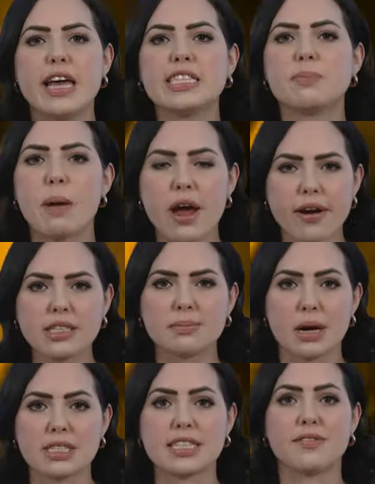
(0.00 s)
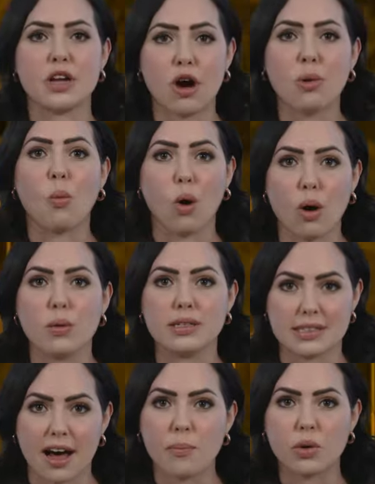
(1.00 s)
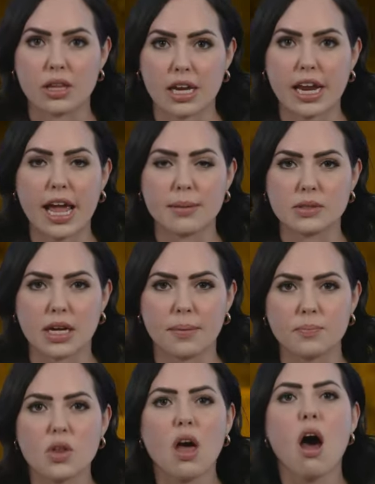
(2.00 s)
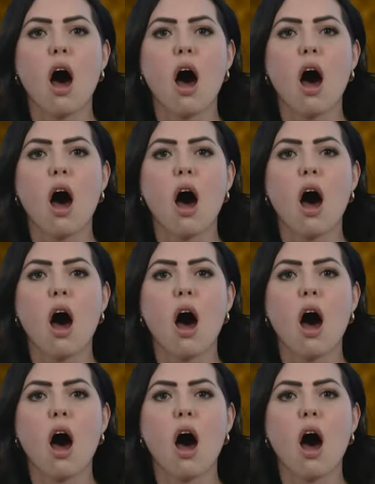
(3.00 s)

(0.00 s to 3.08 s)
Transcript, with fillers: His parents must have known what was up when they named him.